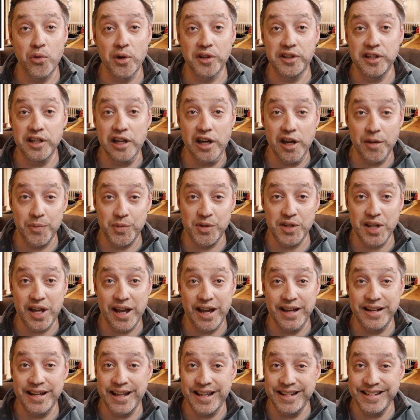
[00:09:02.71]
what the
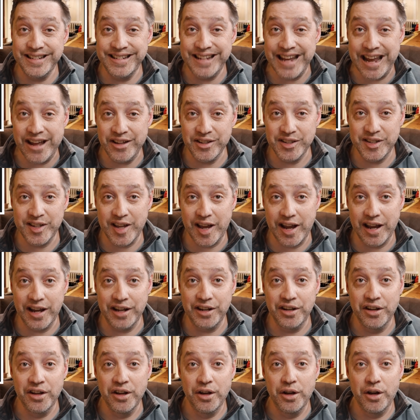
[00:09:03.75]
upside and
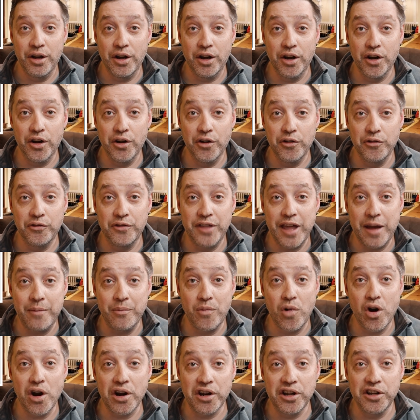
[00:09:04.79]
downside of that
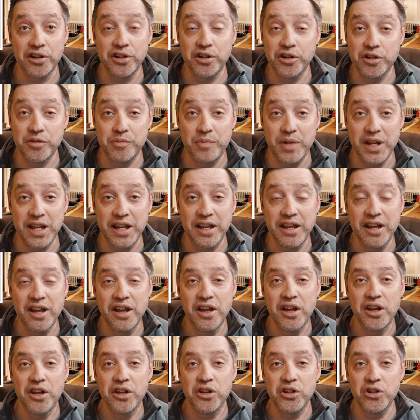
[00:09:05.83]
market could be,
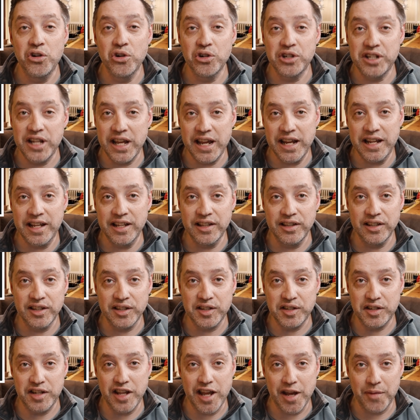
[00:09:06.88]
you're taking the
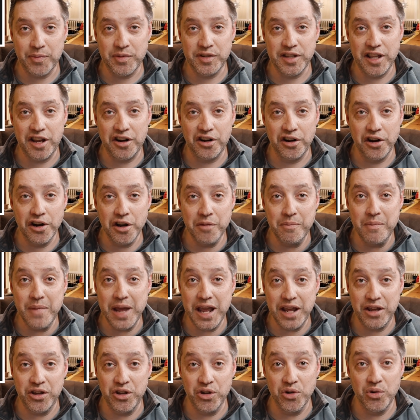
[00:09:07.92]
steps that are going to
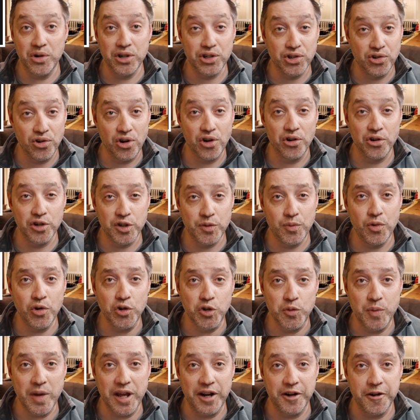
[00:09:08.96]
make you a stronger
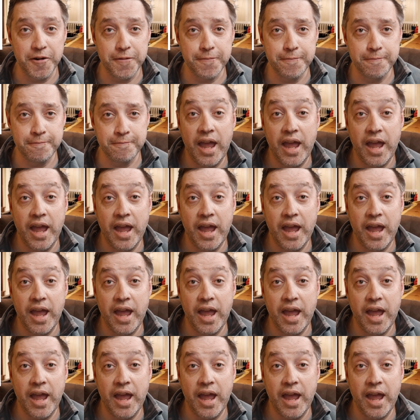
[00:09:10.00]
sports bettor.